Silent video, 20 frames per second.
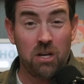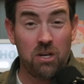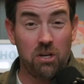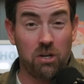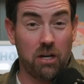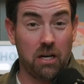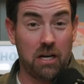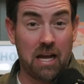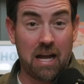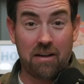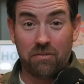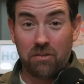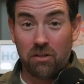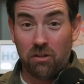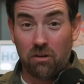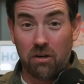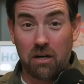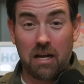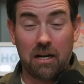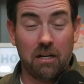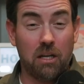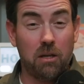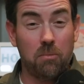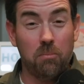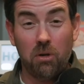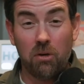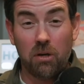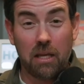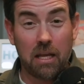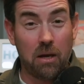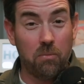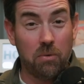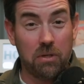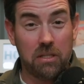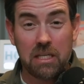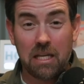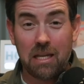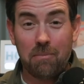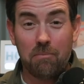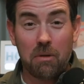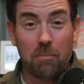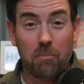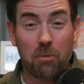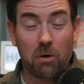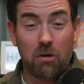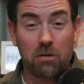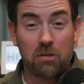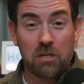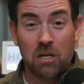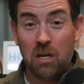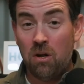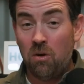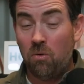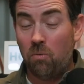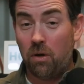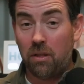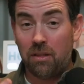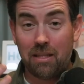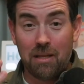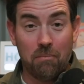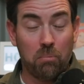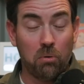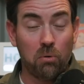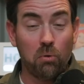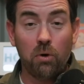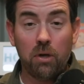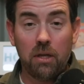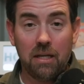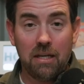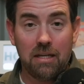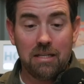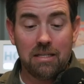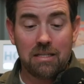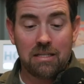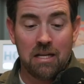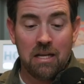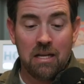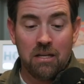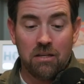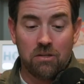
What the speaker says: You're going to have to learn how to communicate with team members, with employees.